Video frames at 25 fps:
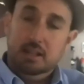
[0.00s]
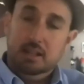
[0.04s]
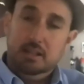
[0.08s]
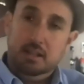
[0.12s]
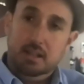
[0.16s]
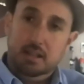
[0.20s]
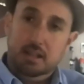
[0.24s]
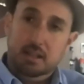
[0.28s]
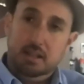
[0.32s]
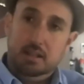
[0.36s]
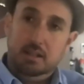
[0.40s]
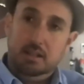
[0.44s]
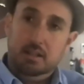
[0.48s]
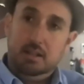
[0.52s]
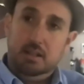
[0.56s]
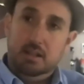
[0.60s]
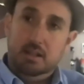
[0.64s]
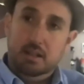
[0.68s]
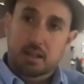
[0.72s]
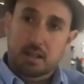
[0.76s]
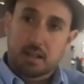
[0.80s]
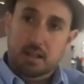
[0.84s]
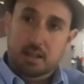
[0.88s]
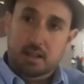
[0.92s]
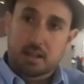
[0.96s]
to
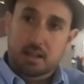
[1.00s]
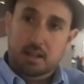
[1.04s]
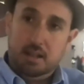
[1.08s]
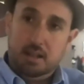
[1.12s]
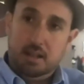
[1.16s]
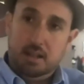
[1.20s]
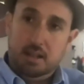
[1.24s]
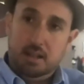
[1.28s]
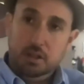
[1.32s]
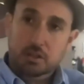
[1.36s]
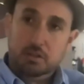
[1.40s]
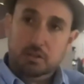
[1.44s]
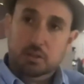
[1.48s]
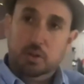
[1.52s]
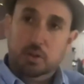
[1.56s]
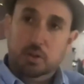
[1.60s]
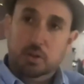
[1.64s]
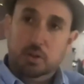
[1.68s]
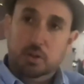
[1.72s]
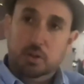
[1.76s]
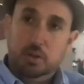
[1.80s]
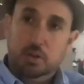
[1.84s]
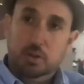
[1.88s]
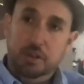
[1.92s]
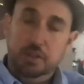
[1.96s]
look
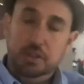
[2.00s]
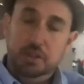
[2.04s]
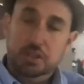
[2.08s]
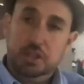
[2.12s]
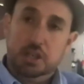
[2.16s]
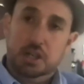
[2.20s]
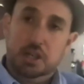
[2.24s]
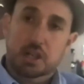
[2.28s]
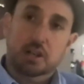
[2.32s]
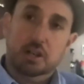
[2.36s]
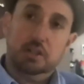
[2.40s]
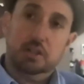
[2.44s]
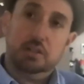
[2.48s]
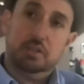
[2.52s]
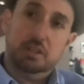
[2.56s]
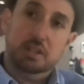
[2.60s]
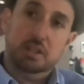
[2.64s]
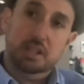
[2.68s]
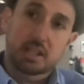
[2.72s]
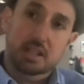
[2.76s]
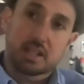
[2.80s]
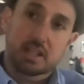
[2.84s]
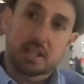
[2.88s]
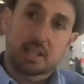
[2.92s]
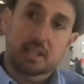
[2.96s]
towards the future,
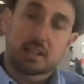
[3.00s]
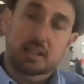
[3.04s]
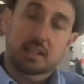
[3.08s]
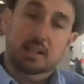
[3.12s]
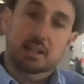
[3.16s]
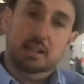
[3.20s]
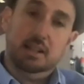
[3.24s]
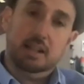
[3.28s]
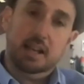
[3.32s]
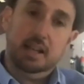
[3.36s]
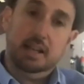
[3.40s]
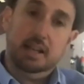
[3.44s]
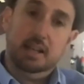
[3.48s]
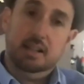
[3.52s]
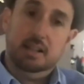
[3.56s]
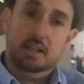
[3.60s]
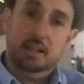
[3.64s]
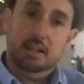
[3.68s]
see that the light